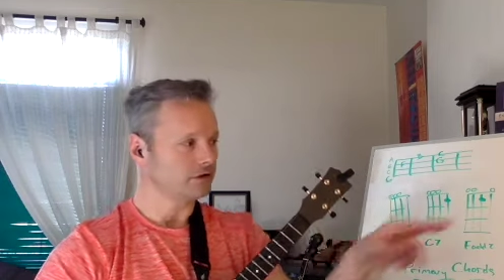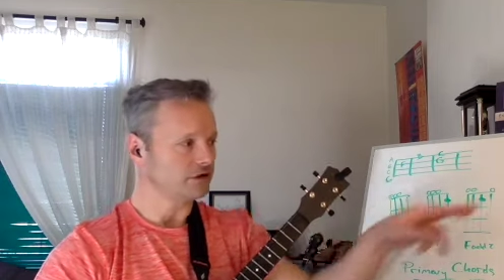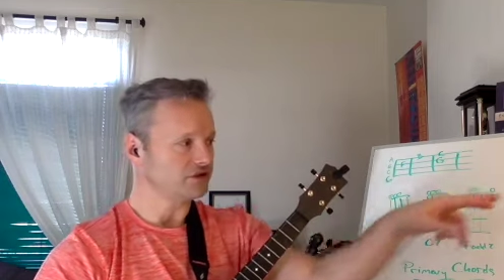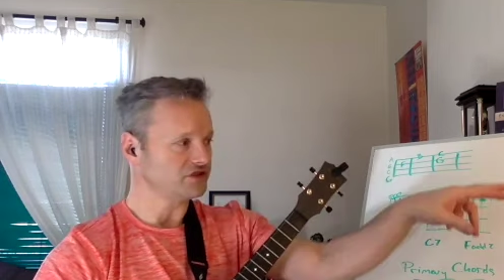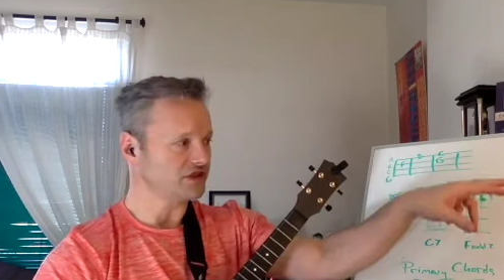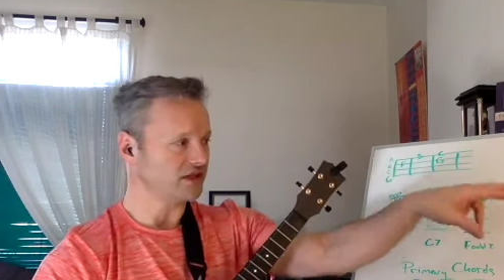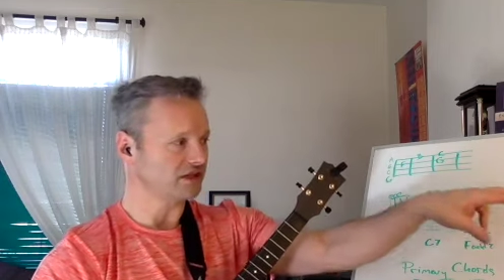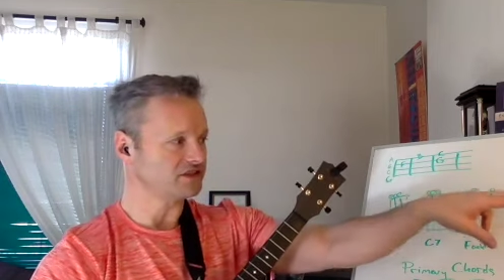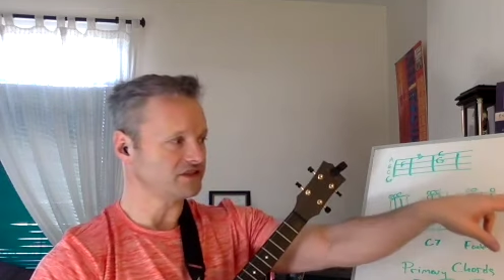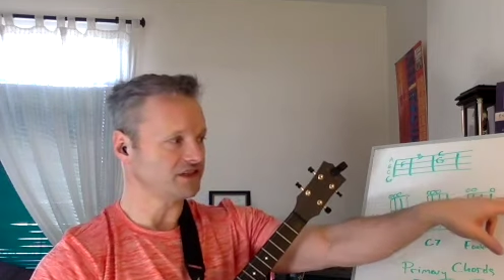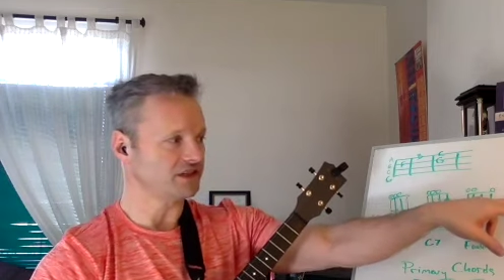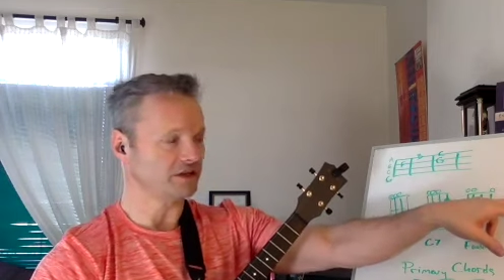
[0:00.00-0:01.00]
You see it
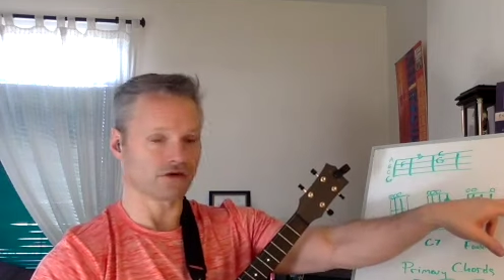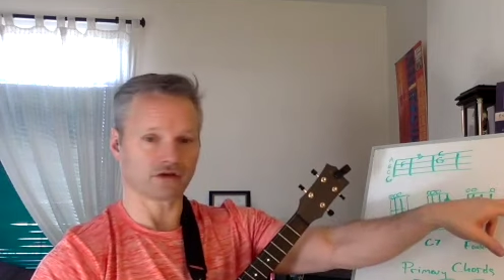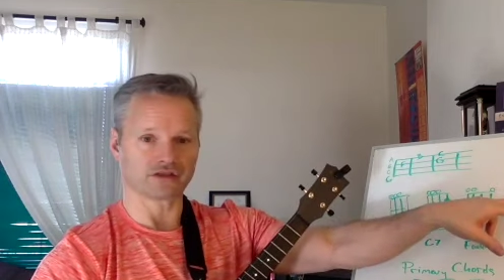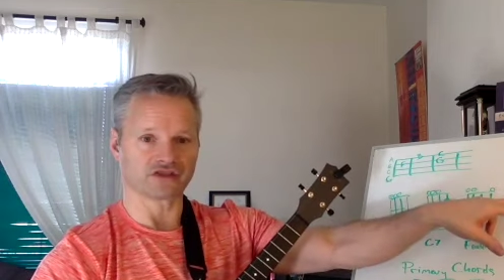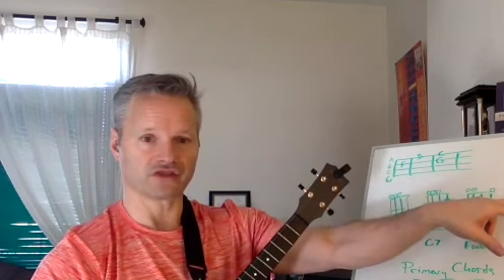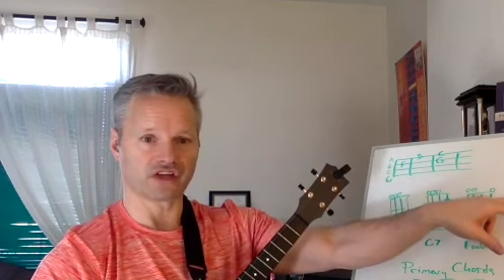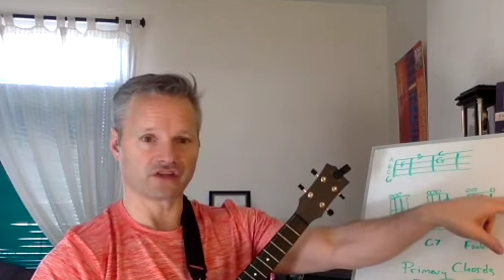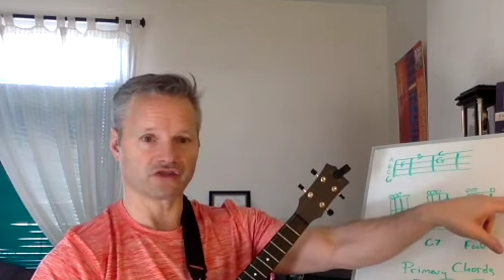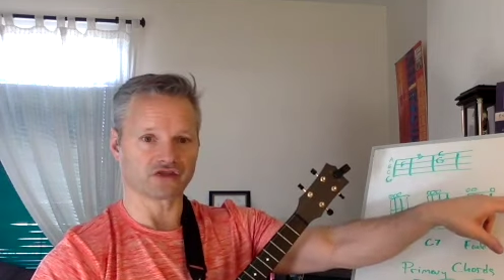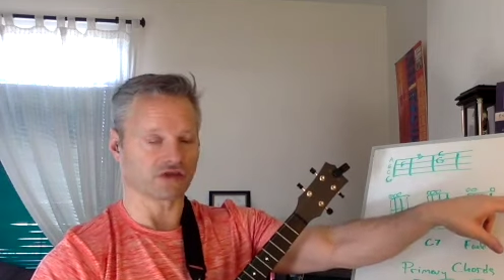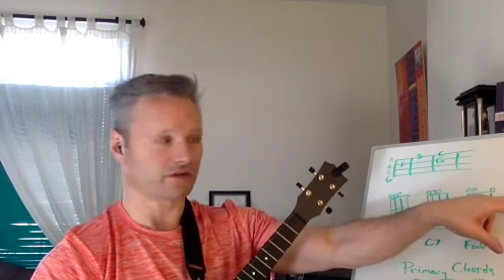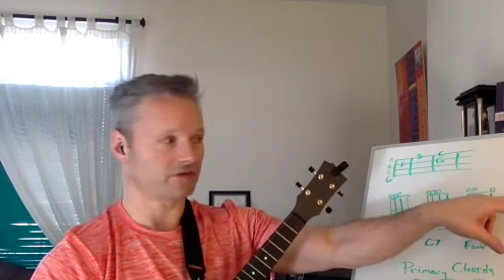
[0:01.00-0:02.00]
sitting here on the second
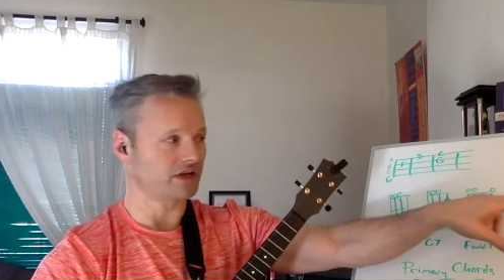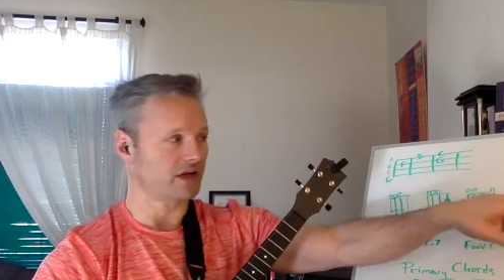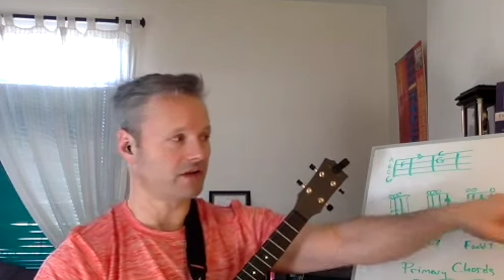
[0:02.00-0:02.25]
string of an